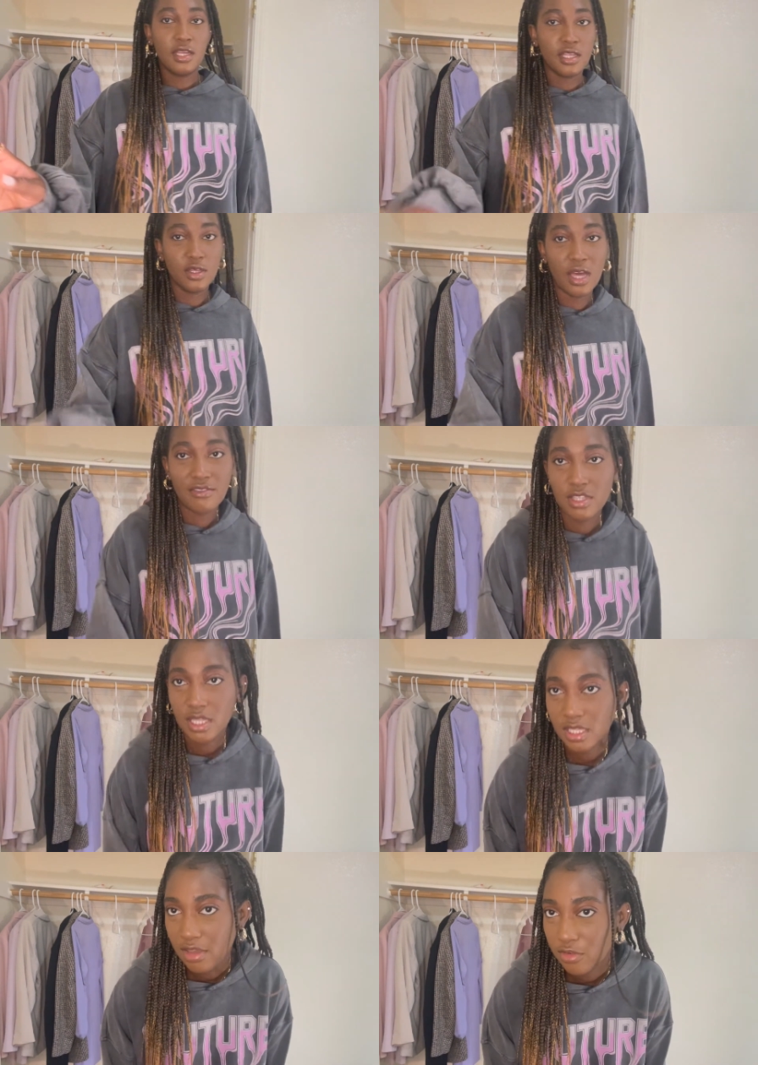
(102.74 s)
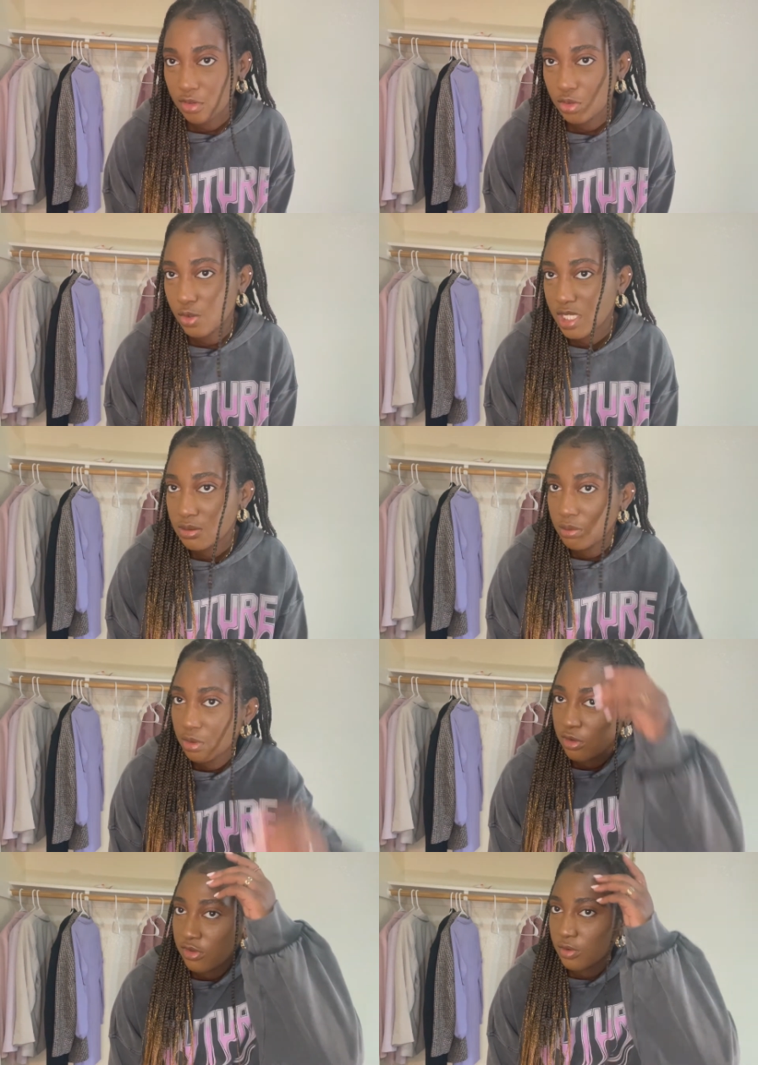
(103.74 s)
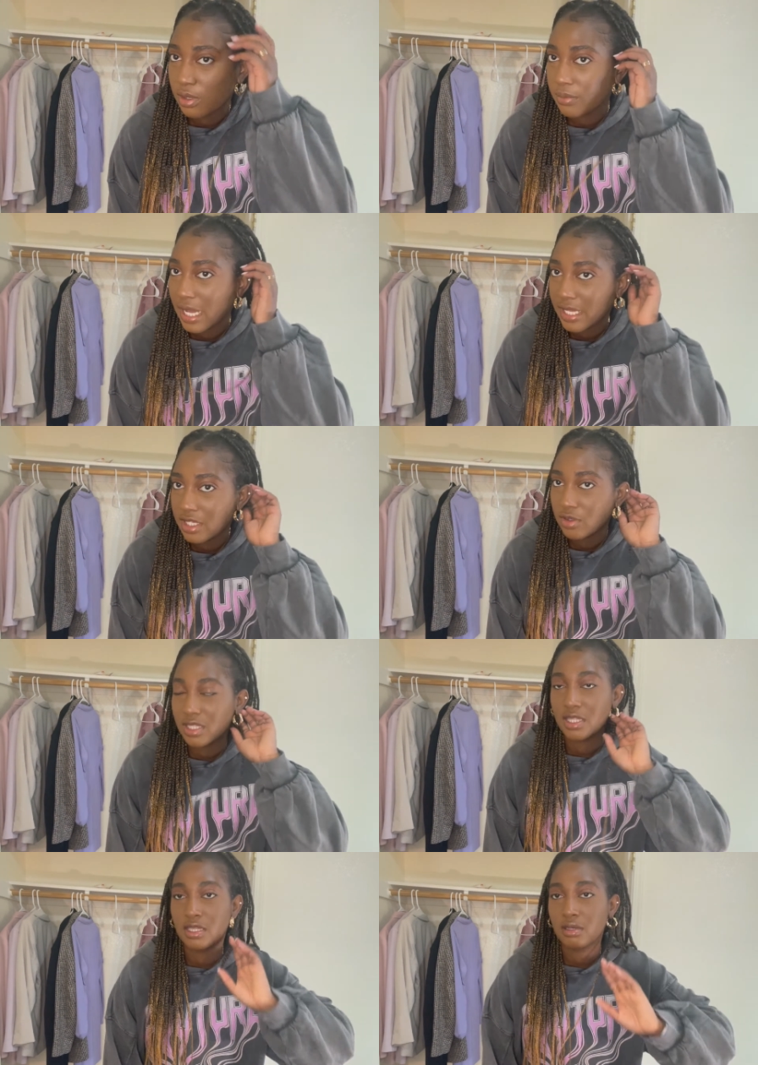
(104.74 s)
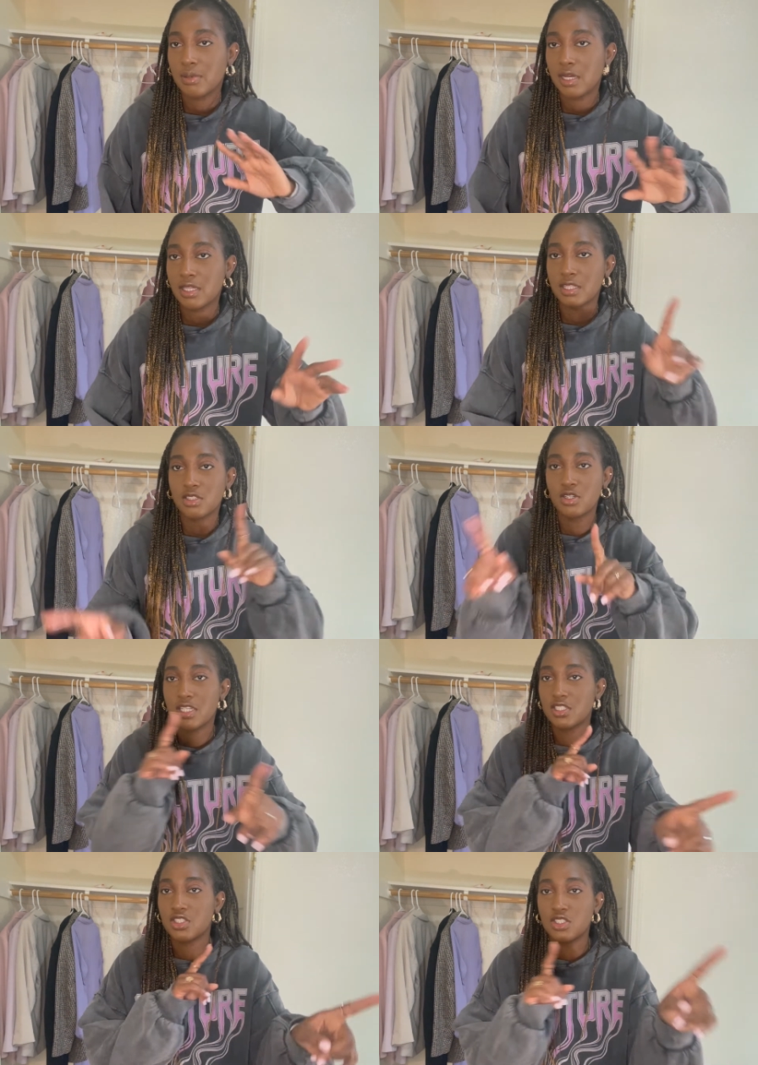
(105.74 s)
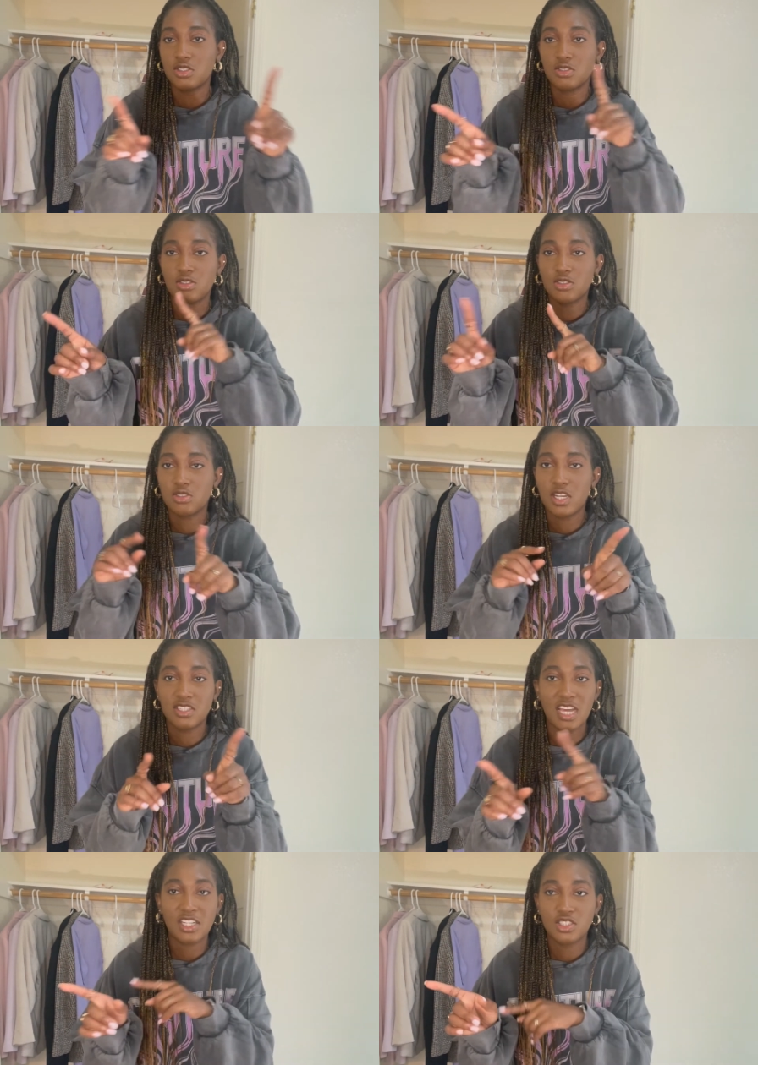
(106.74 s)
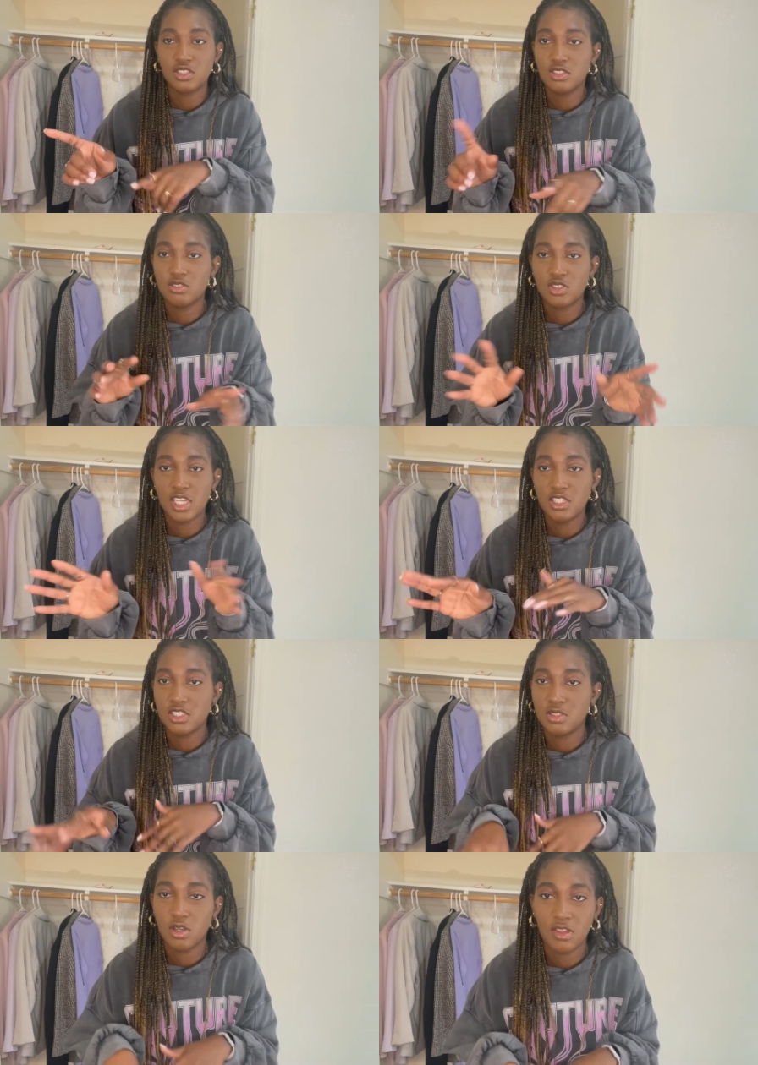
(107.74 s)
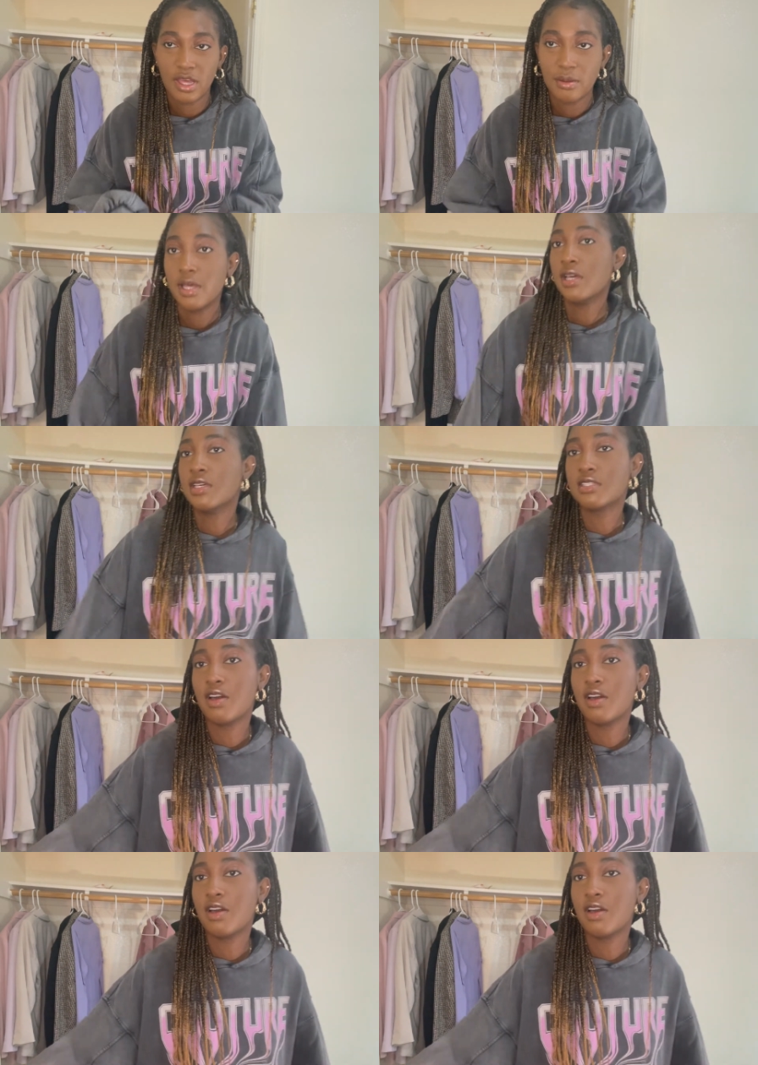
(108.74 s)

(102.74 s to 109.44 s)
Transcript: You have to think, if you U S people, if you want to buy it, you have to think about like the transition, transaction, change, and all that stuff.